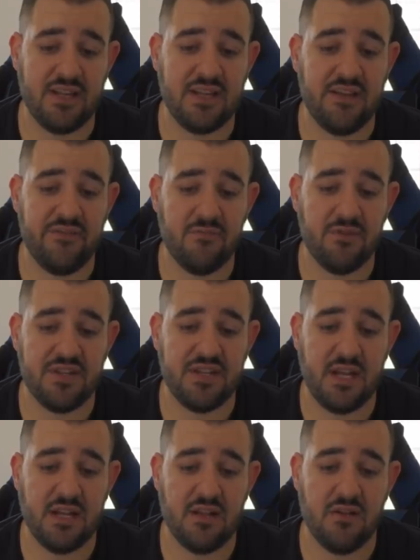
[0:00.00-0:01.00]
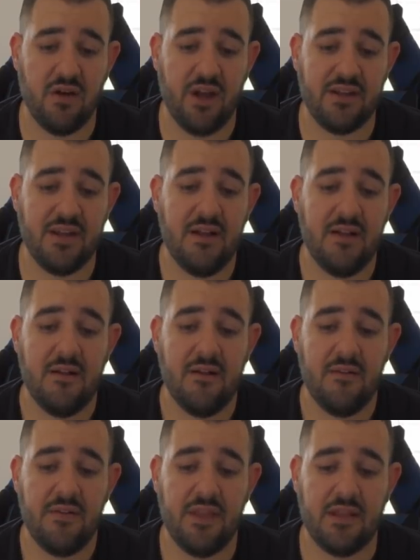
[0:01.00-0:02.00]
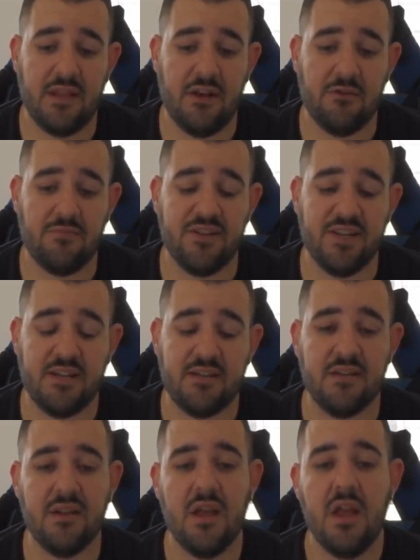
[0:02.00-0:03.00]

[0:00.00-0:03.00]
given were seen in the light that they were presented.